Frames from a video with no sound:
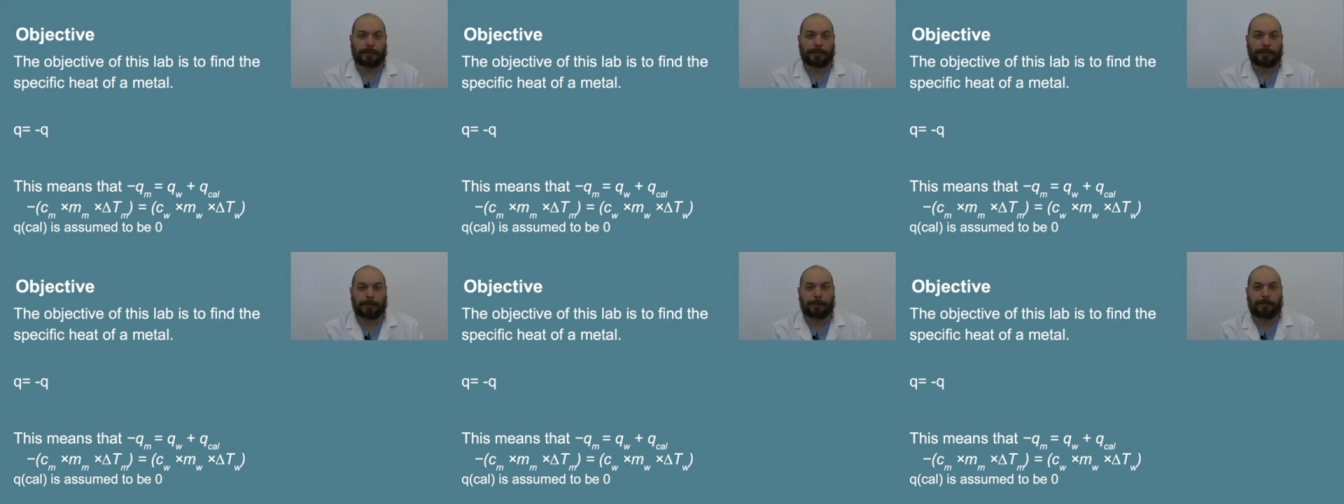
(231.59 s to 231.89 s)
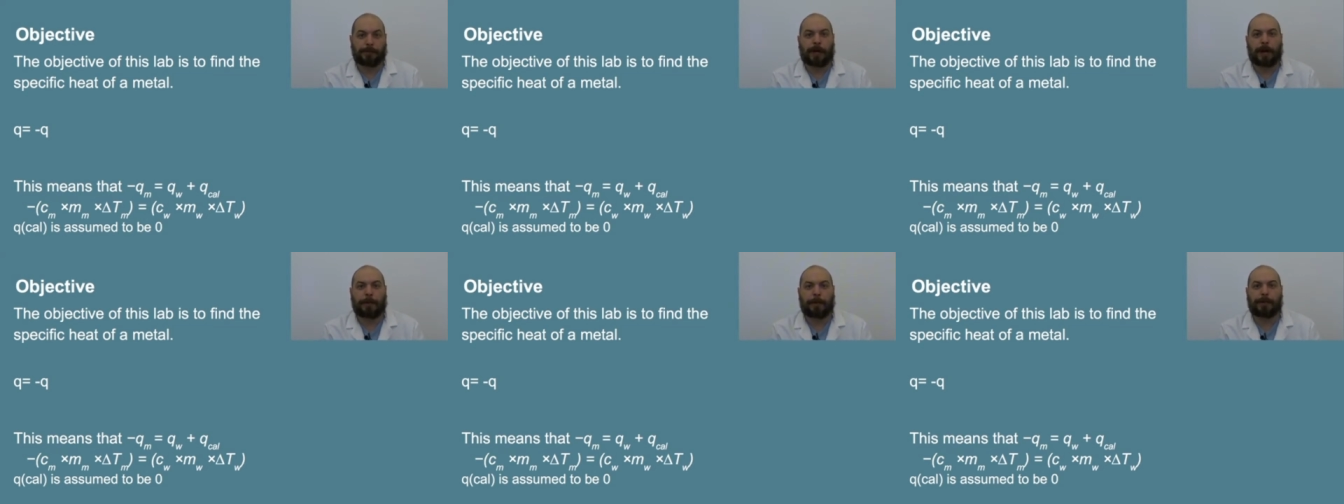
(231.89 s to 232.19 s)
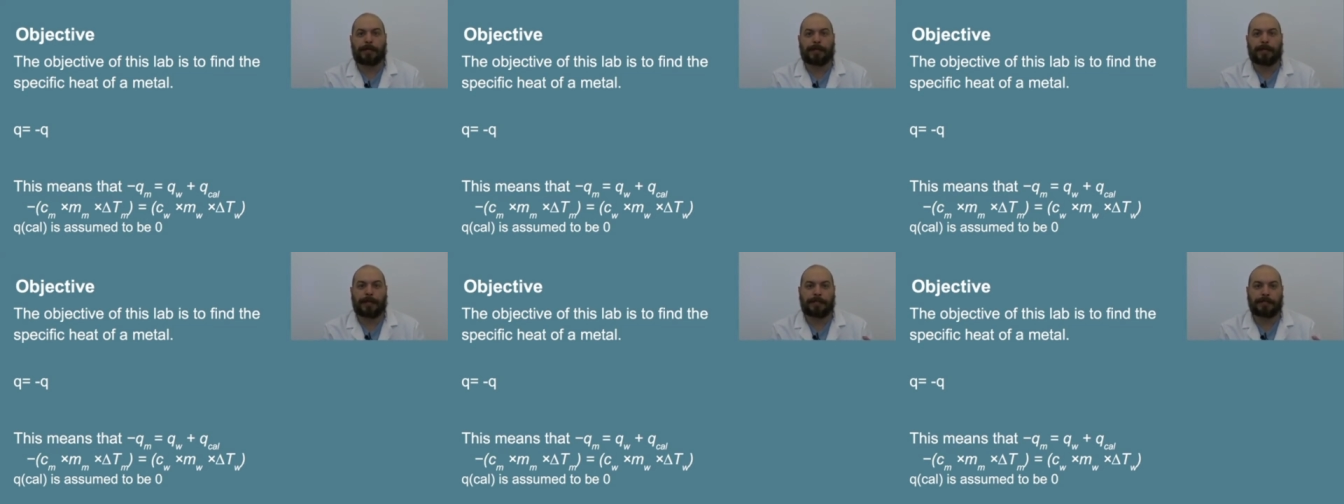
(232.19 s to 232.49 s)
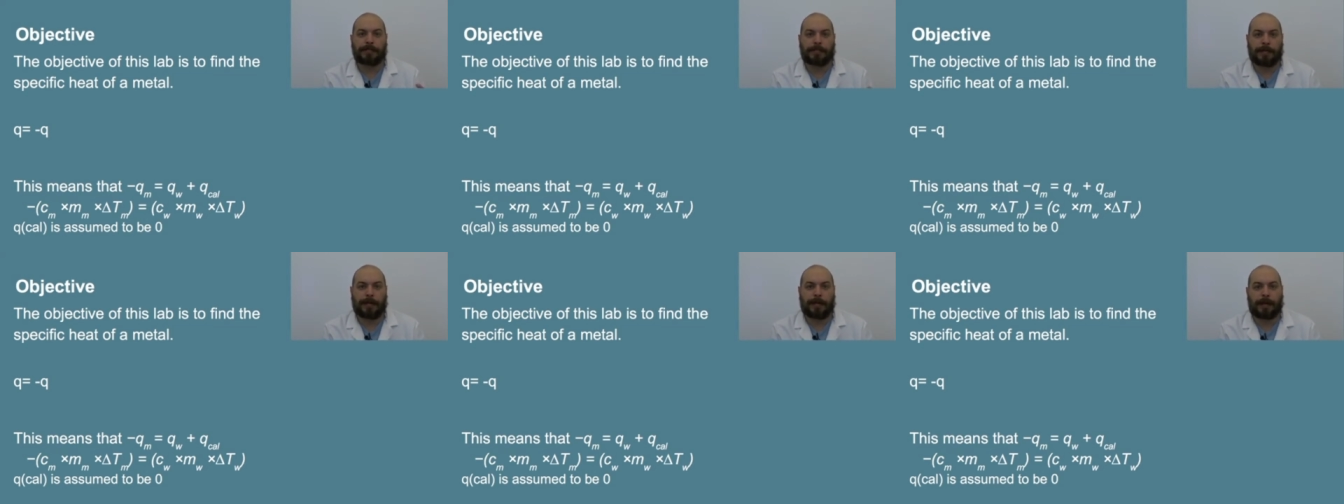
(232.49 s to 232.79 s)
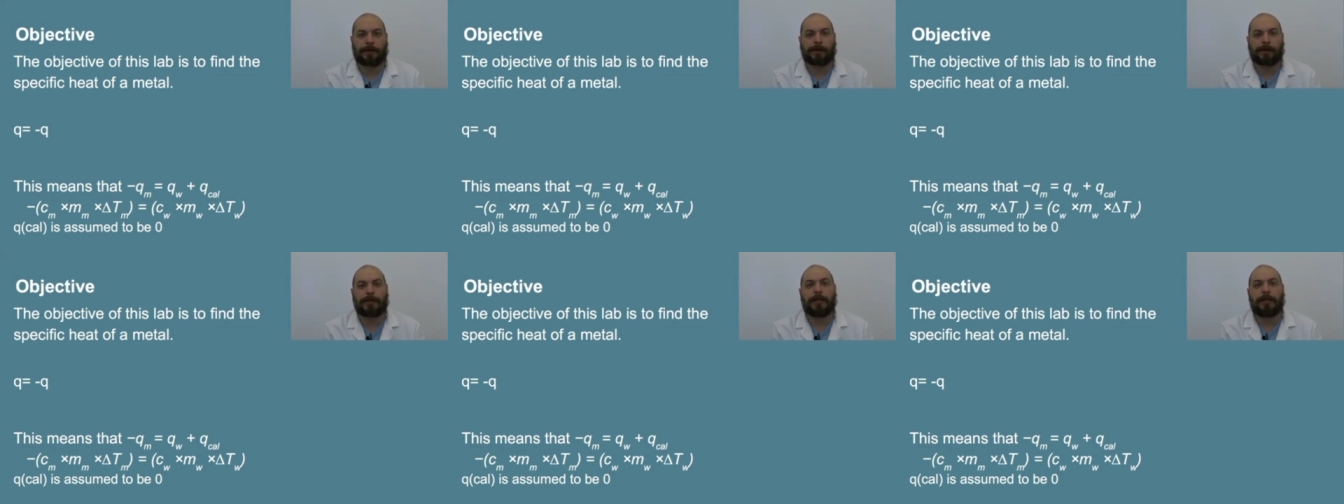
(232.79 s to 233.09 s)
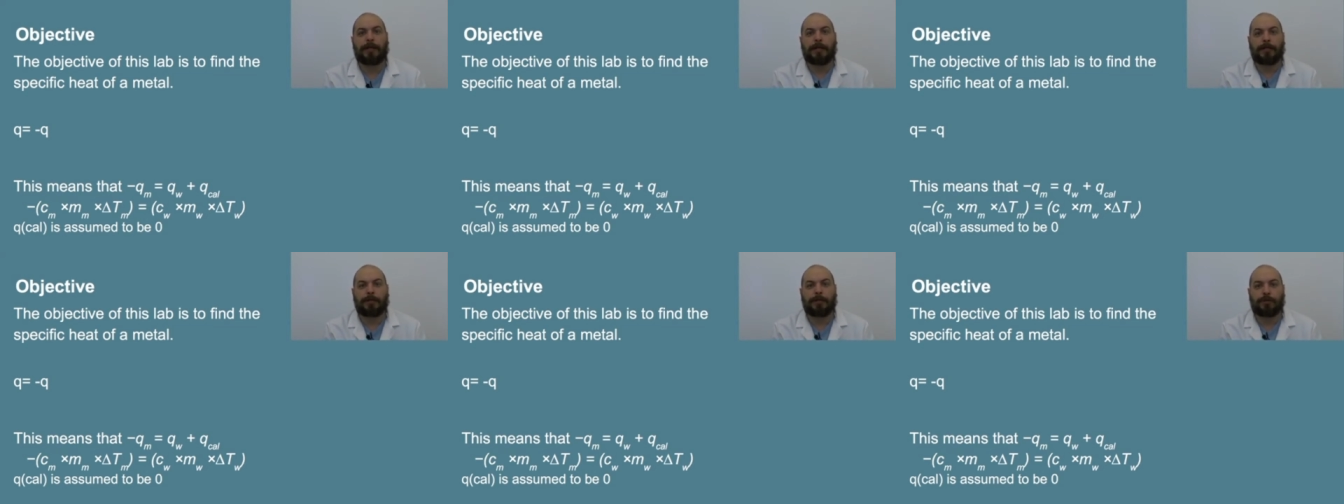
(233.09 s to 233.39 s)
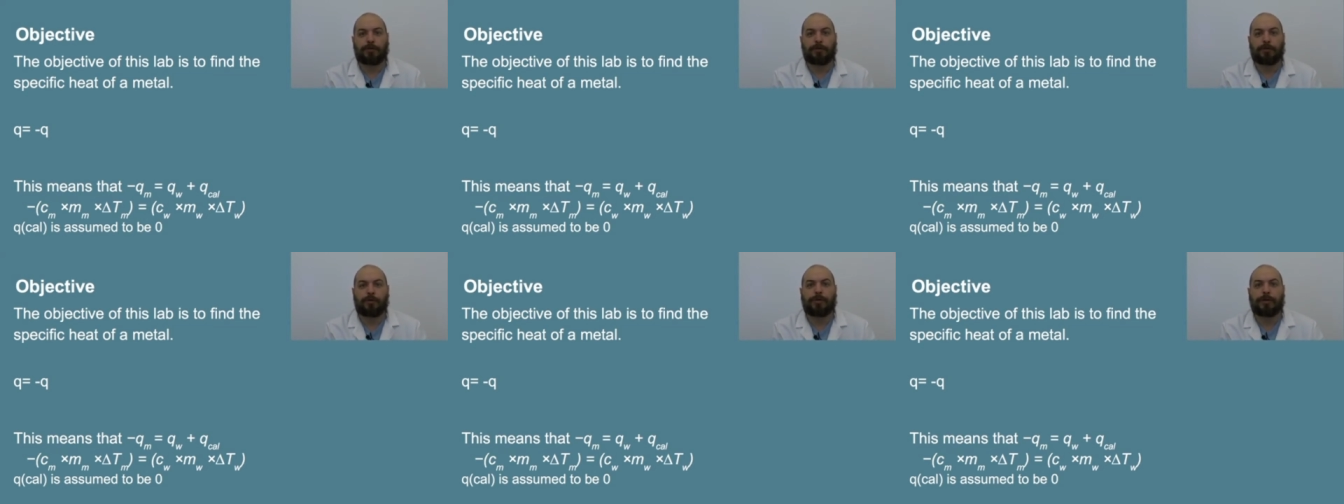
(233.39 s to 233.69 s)
It's a property that is inherent
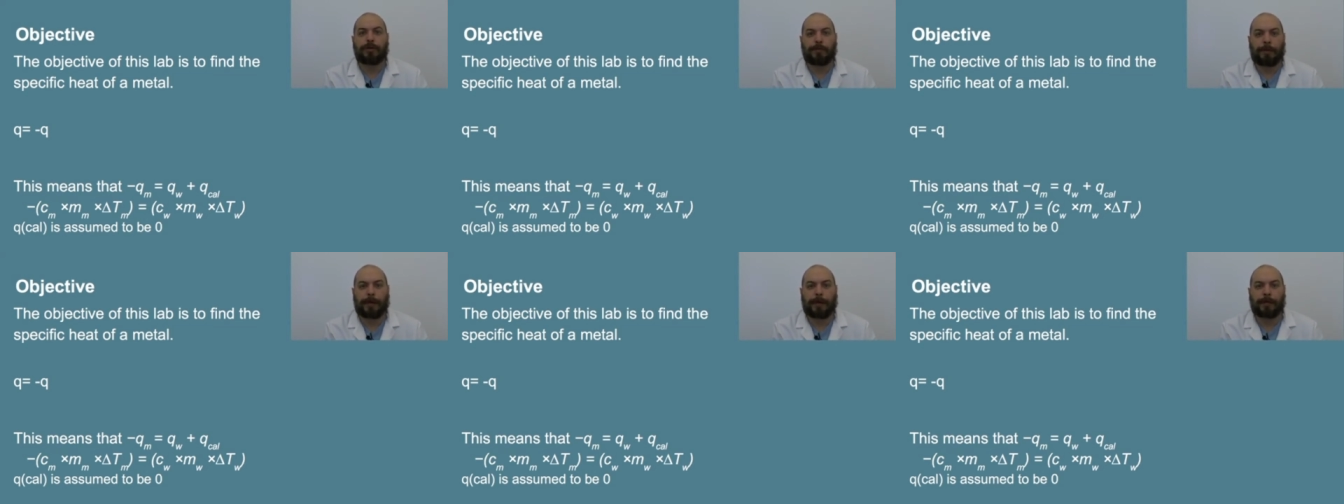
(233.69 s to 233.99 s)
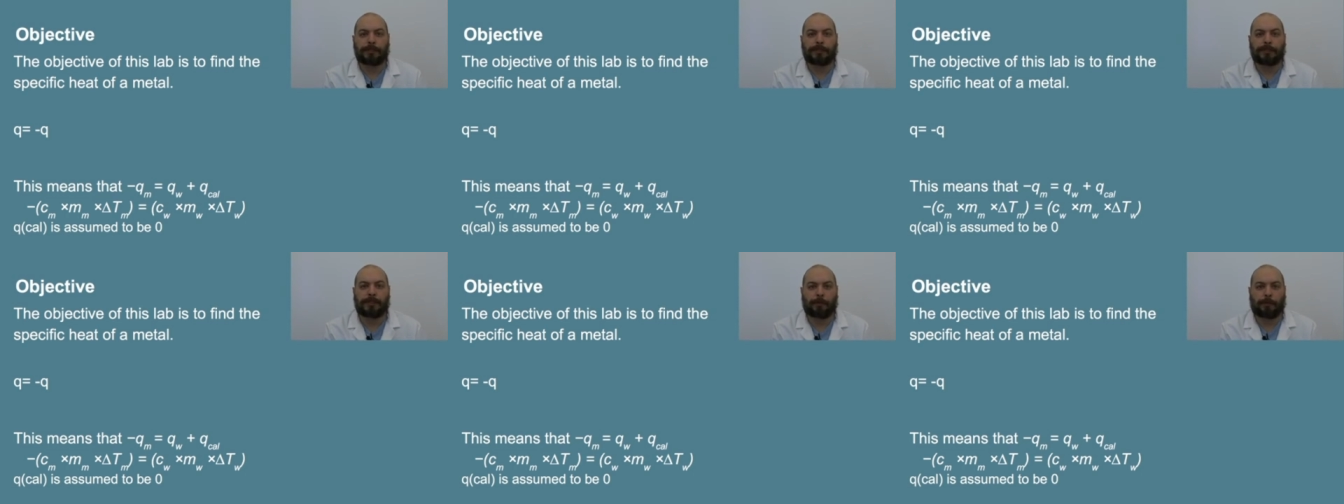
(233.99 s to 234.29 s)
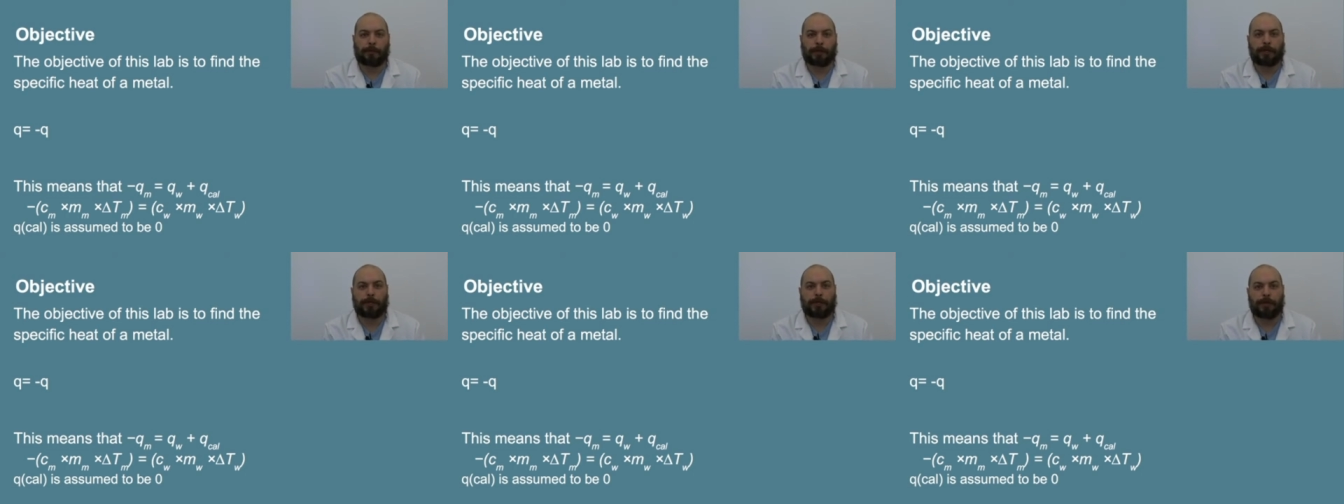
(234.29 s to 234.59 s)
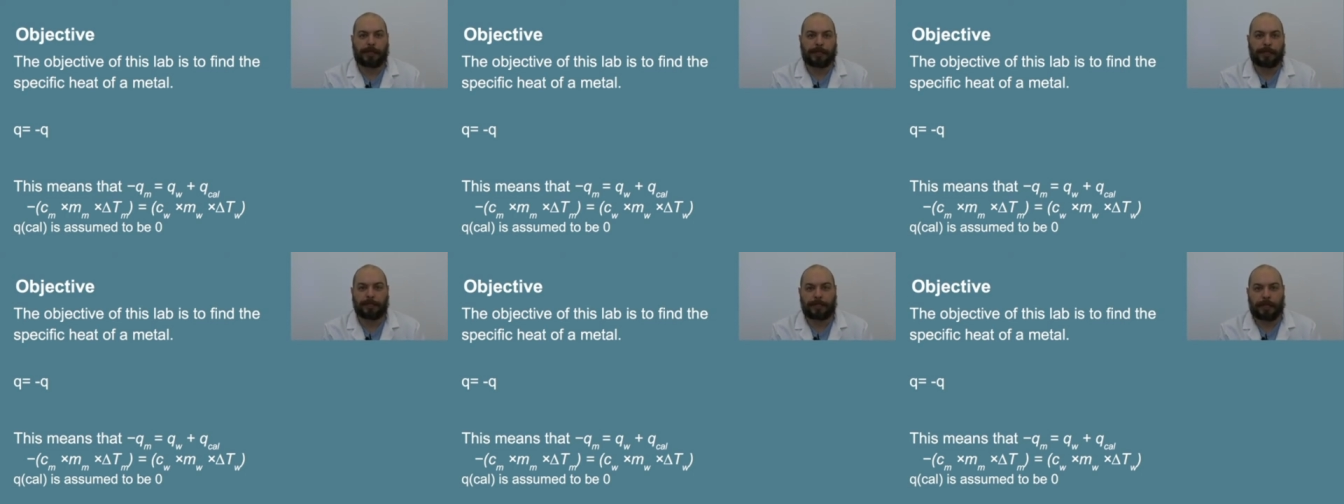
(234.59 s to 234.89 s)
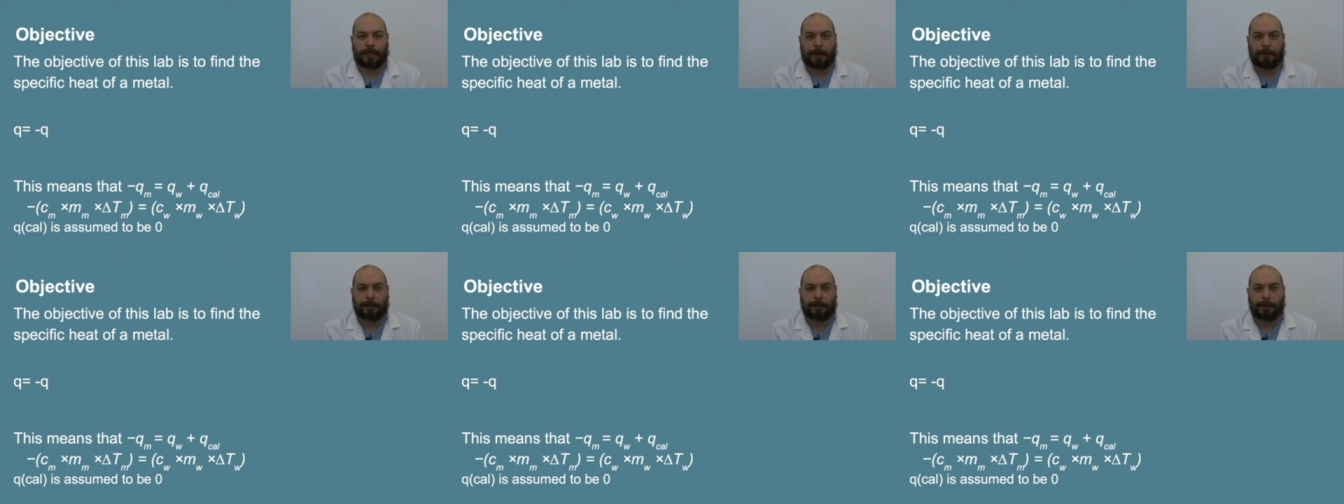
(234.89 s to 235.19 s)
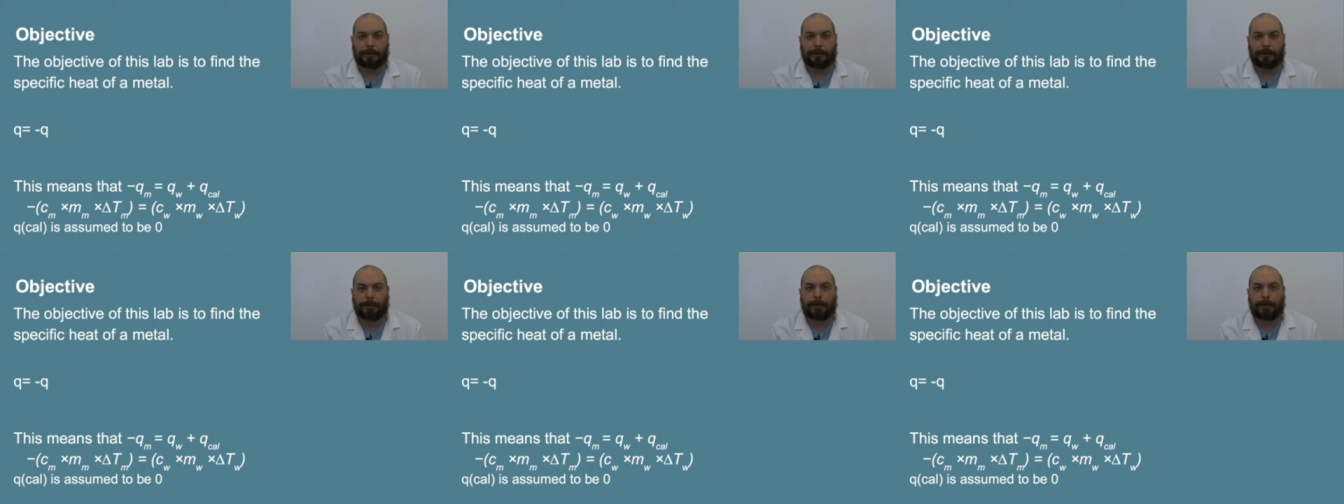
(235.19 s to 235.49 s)
to the metals that we're going to be examining.